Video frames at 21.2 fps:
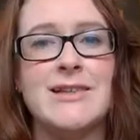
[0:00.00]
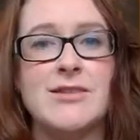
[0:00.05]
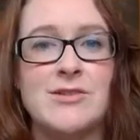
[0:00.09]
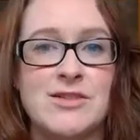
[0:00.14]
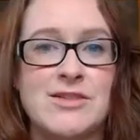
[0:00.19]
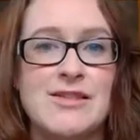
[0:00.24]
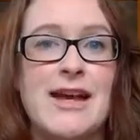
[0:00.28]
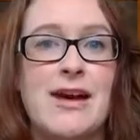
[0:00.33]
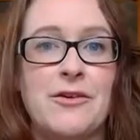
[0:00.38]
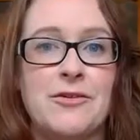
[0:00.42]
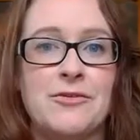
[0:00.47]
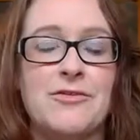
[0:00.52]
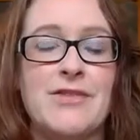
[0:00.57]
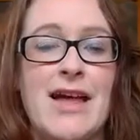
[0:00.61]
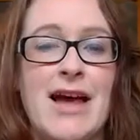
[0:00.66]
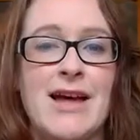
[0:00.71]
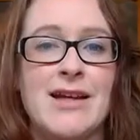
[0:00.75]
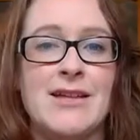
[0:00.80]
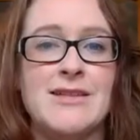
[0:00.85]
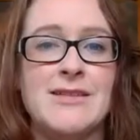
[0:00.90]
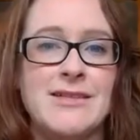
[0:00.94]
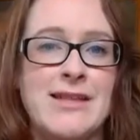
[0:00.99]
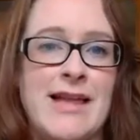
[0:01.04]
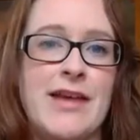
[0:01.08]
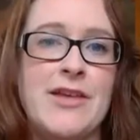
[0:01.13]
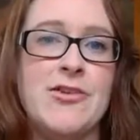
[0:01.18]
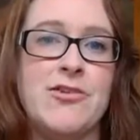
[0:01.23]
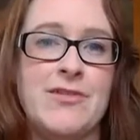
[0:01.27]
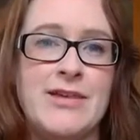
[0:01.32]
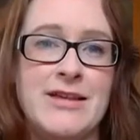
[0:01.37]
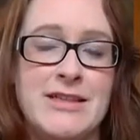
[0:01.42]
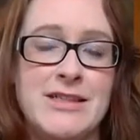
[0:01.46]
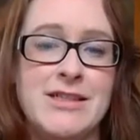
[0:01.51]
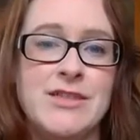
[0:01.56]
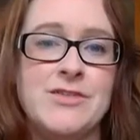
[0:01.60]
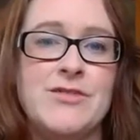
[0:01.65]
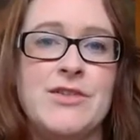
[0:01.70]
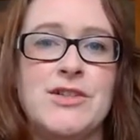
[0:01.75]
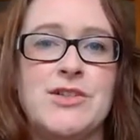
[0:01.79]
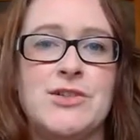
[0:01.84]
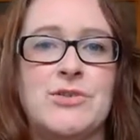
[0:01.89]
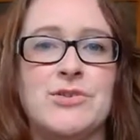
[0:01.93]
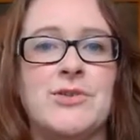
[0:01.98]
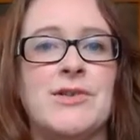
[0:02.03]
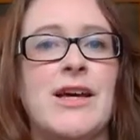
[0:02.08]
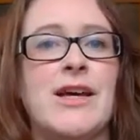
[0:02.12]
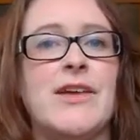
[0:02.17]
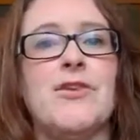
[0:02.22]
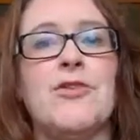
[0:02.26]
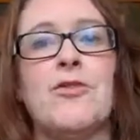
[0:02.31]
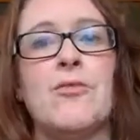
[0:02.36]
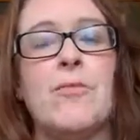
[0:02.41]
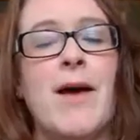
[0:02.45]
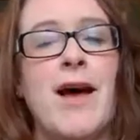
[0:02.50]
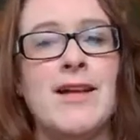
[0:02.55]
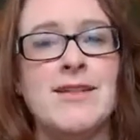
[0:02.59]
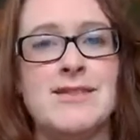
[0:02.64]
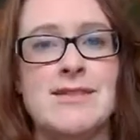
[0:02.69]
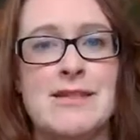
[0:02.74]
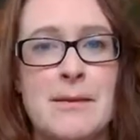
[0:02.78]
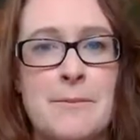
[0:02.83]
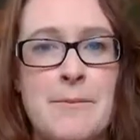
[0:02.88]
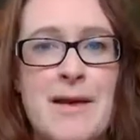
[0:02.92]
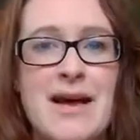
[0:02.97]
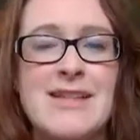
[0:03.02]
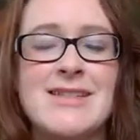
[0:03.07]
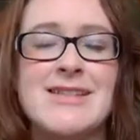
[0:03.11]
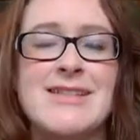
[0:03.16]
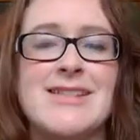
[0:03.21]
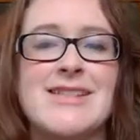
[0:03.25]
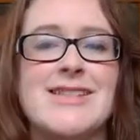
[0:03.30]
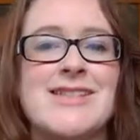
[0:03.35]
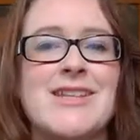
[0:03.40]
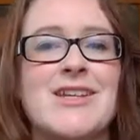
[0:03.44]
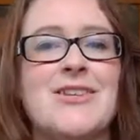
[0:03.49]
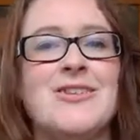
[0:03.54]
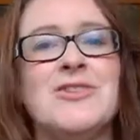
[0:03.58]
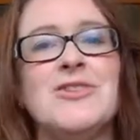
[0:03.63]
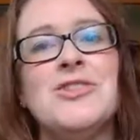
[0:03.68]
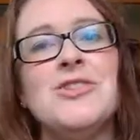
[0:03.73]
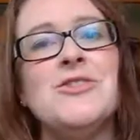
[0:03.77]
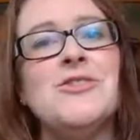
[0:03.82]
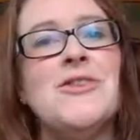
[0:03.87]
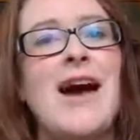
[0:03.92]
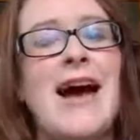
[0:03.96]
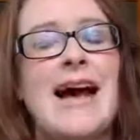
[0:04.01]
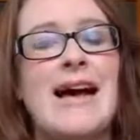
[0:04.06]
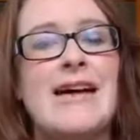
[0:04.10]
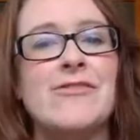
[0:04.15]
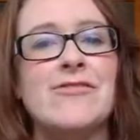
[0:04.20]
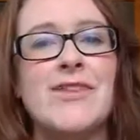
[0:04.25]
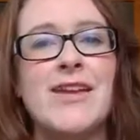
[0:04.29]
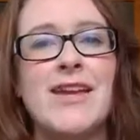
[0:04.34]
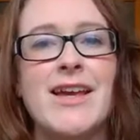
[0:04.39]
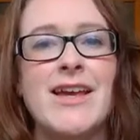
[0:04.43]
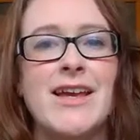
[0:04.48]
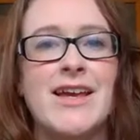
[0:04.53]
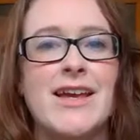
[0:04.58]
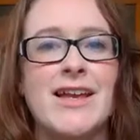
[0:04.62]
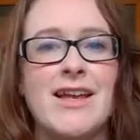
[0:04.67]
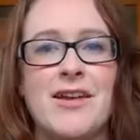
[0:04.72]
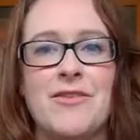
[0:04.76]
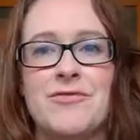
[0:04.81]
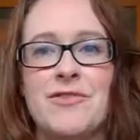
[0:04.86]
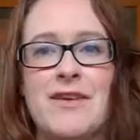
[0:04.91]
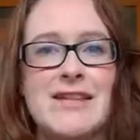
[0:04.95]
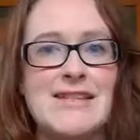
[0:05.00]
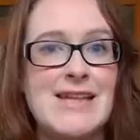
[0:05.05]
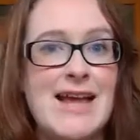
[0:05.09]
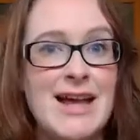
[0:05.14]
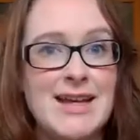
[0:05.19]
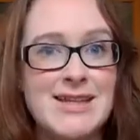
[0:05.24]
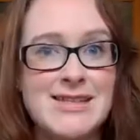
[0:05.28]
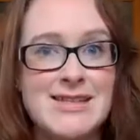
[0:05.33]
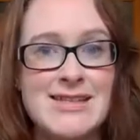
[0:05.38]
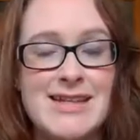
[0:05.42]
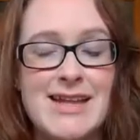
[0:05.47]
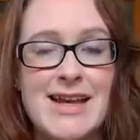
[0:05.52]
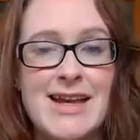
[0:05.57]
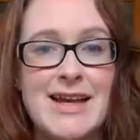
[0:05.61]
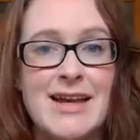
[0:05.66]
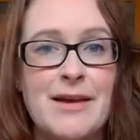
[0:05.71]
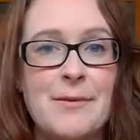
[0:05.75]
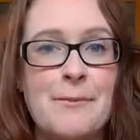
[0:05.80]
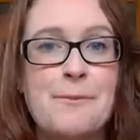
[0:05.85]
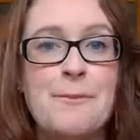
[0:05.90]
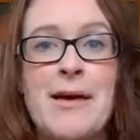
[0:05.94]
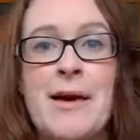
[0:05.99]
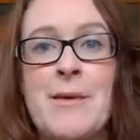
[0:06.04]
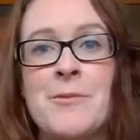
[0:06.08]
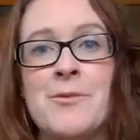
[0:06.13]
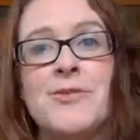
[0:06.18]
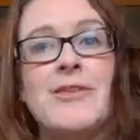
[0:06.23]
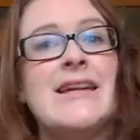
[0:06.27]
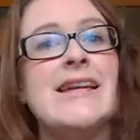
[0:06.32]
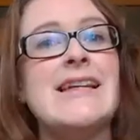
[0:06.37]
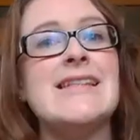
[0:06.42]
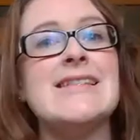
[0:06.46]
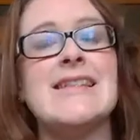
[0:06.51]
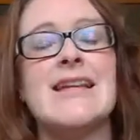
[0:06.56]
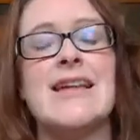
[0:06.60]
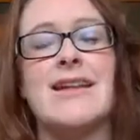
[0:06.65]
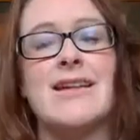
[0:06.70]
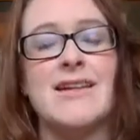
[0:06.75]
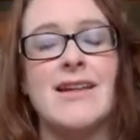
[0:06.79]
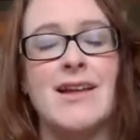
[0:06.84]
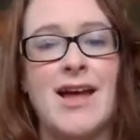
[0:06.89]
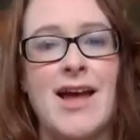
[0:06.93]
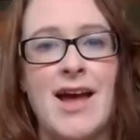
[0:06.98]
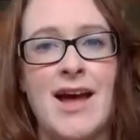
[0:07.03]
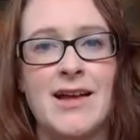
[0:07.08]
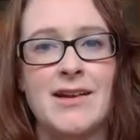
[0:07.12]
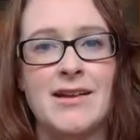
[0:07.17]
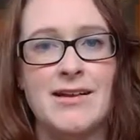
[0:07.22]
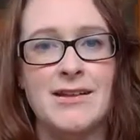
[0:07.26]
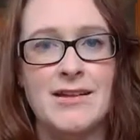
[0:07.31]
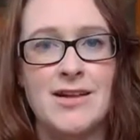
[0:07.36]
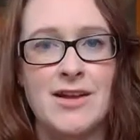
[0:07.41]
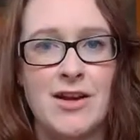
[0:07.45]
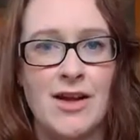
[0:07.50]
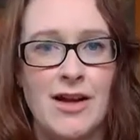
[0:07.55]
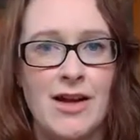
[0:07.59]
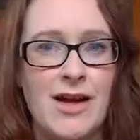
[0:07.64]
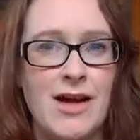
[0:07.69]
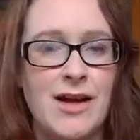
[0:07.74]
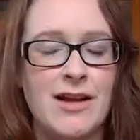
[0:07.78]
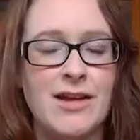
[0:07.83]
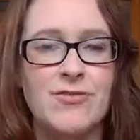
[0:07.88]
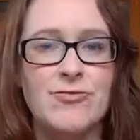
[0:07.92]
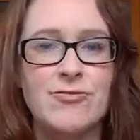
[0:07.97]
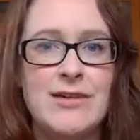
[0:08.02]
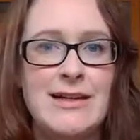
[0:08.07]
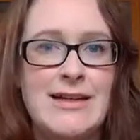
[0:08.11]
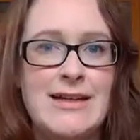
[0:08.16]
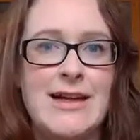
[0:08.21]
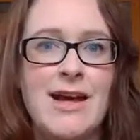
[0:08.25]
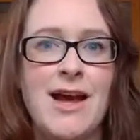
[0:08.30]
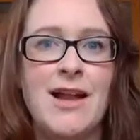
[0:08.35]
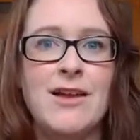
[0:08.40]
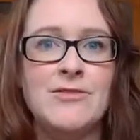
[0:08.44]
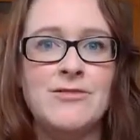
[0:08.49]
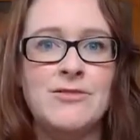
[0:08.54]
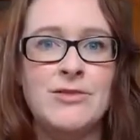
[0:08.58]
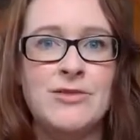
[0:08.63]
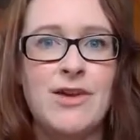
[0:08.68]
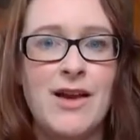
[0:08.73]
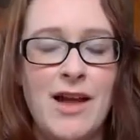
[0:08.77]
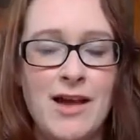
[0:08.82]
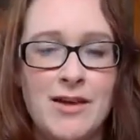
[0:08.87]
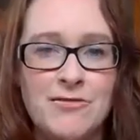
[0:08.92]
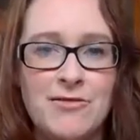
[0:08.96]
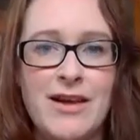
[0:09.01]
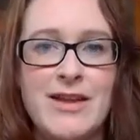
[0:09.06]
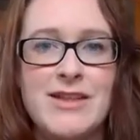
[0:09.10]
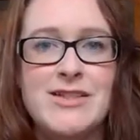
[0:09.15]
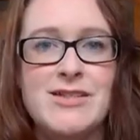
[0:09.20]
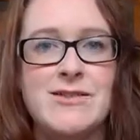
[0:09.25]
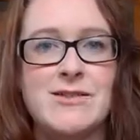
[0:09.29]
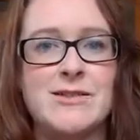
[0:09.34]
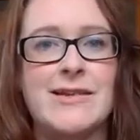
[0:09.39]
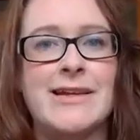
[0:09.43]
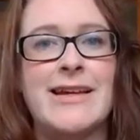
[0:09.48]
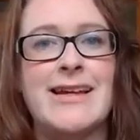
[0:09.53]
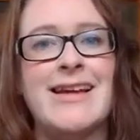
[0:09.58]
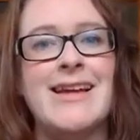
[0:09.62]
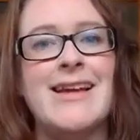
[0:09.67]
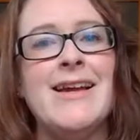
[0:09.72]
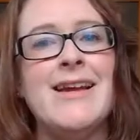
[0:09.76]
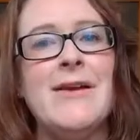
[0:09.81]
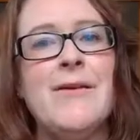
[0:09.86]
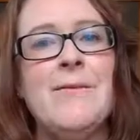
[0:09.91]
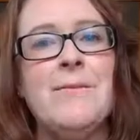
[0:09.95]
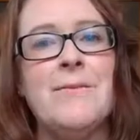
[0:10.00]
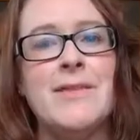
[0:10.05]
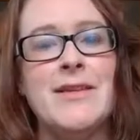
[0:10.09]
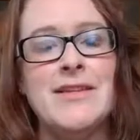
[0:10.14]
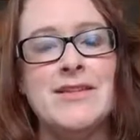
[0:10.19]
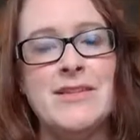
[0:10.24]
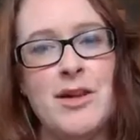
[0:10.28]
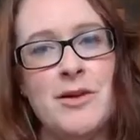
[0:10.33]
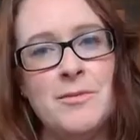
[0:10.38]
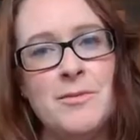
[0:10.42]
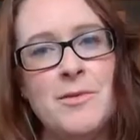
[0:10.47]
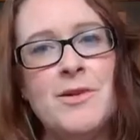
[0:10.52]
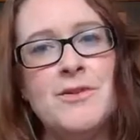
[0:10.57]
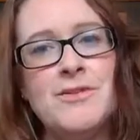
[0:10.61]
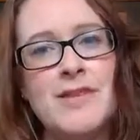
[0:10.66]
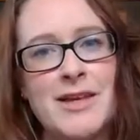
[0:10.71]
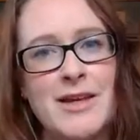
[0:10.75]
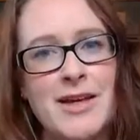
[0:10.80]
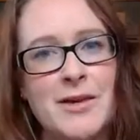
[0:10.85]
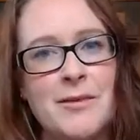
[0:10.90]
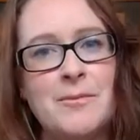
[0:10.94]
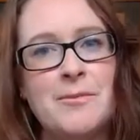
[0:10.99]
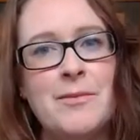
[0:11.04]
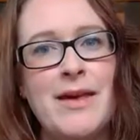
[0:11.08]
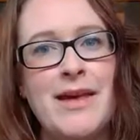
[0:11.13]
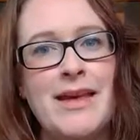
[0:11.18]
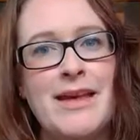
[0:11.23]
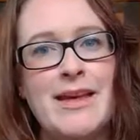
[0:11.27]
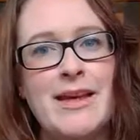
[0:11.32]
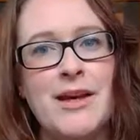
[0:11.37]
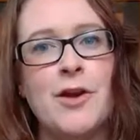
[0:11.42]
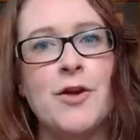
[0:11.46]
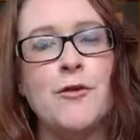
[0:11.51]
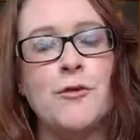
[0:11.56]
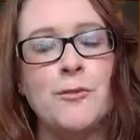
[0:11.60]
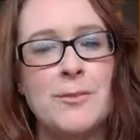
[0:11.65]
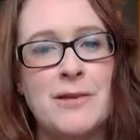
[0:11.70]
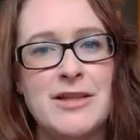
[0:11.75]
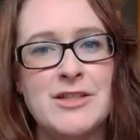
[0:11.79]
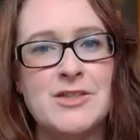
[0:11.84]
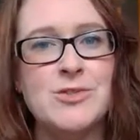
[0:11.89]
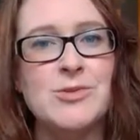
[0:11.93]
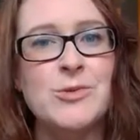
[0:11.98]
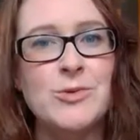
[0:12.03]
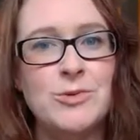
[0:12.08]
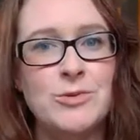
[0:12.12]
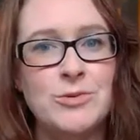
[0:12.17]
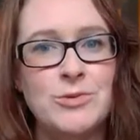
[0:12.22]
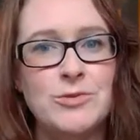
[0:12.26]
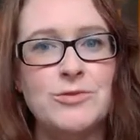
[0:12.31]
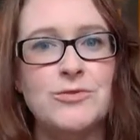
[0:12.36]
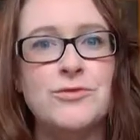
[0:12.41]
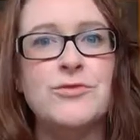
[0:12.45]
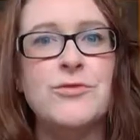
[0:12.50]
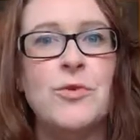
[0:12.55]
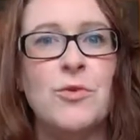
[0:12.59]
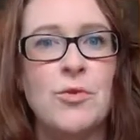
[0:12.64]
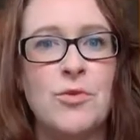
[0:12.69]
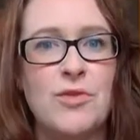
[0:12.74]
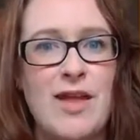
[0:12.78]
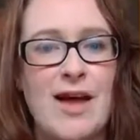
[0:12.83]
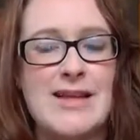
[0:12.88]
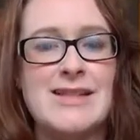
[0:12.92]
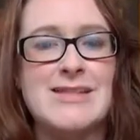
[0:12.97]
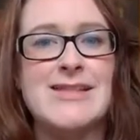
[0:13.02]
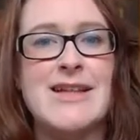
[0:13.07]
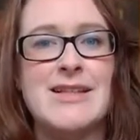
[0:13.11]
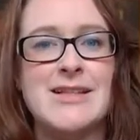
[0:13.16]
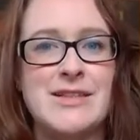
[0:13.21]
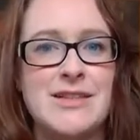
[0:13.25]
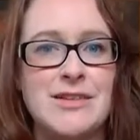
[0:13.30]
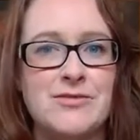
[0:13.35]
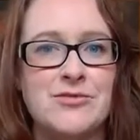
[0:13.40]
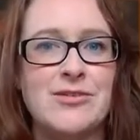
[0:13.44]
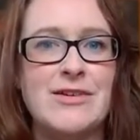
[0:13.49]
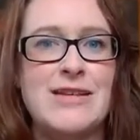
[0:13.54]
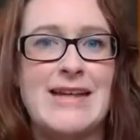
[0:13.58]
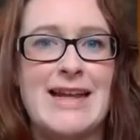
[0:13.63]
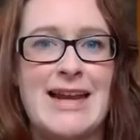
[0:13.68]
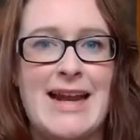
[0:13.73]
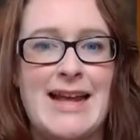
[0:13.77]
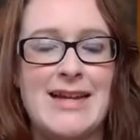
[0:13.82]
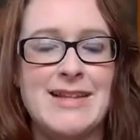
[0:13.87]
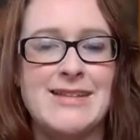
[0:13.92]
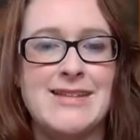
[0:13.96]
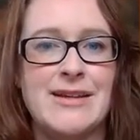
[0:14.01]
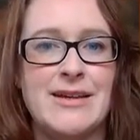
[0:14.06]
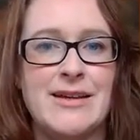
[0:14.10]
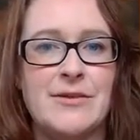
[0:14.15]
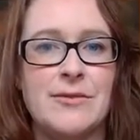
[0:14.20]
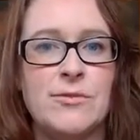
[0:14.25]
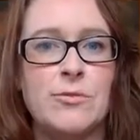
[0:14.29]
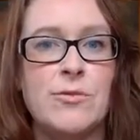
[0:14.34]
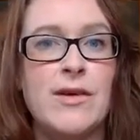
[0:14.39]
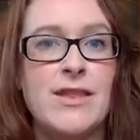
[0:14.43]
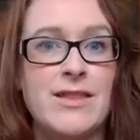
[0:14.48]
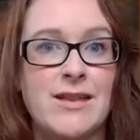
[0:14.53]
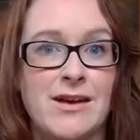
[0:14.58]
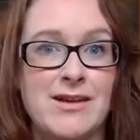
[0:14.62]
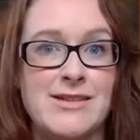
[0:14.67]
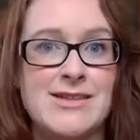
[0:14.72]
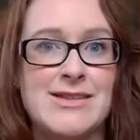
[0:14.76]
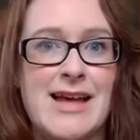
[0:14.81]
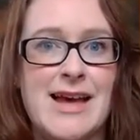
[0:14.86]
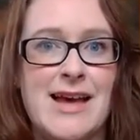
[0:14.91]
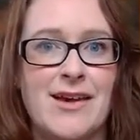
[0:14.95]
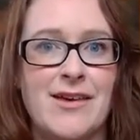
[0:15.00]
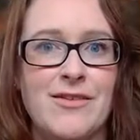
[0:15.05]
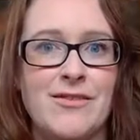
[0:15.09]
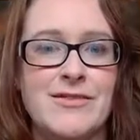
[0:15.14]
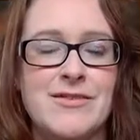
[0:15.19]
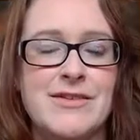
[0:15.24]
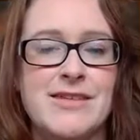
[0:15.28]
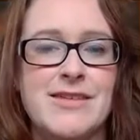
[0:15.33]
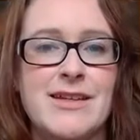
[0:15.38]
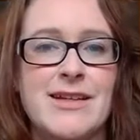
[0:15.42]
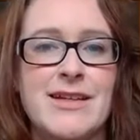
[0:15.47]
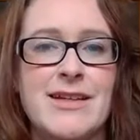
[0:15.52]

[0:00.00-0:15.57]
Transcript: yourself that you're an individual, that you're a person that matters, that you do have, fantastic memories and a really colourful life history. So music can often be a tool for that sense of reconnecting with ourselves.